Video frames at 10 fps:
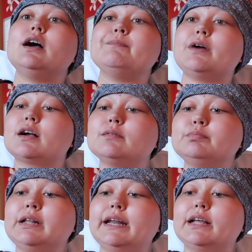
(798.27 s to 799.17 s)
I'm not
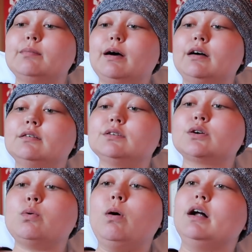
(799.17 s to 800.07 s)
complaining about the
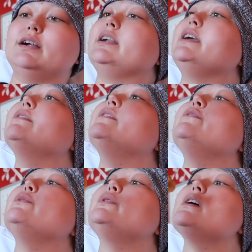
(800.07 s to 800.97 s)
quality of the
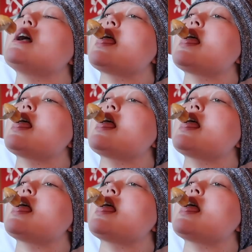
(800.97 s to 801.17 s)
food.